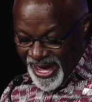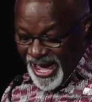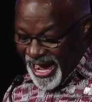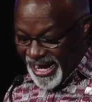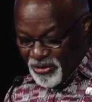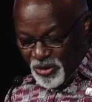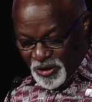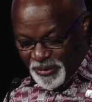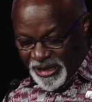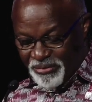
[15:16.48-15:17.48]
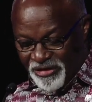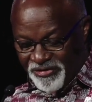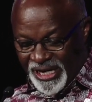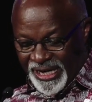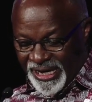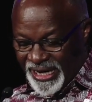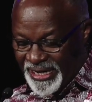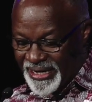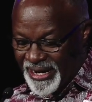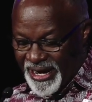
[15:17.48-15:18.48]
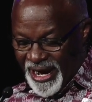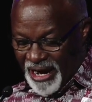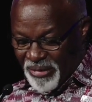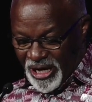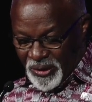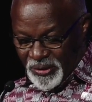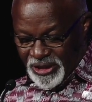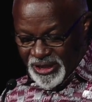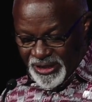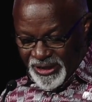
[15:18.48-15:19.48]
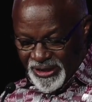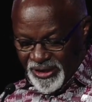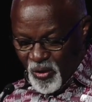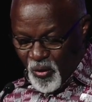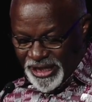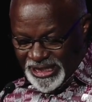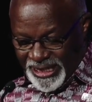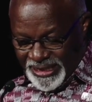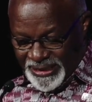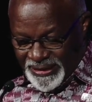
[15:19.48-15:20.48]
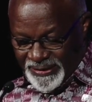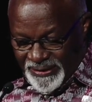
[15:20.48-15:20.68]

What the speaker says: And we'll speak briefly again about witness.